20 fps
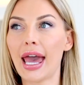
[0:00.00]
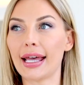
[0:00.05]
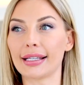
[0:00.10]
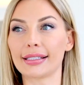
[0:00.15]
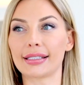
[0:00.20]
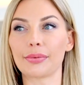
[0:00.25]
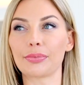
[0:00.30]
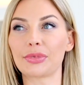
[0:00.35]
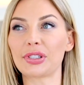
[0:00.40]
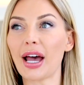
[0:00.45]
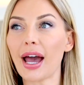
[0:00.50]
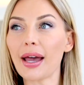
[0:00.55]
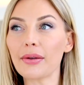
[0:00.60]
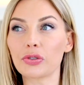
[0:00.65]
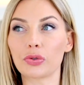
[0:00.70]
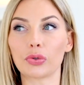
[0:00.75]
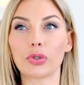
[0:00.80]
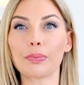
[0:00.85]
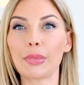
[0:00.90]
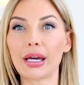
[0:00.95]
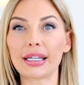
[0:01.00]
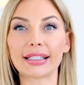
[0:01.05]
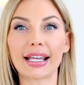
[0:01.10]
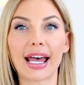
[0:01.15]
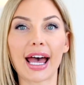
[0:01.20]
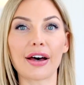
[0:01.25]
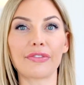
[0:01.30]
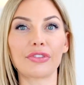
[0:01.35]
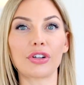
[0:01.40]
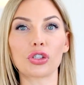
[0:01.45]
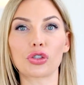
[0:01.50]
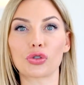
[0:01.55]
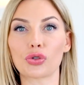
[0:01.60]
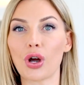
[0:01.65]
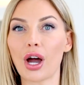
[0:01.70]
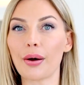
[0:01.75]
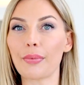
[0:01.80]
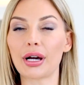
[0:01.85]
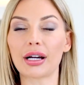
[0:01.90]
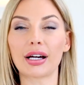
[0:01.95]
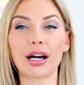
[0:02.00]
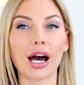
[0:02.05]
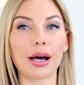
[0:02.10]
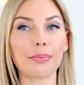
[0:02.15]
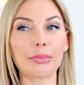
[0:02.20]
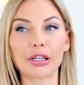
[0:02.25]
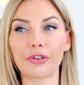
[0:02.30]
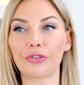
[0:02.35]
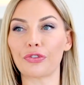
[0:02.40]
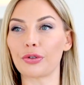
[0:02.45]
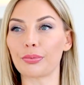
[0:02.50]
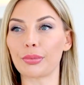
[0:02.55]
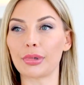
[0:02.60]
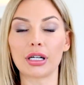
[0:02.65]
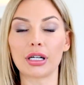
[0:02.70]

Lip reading: And sometimes we might have drama coming from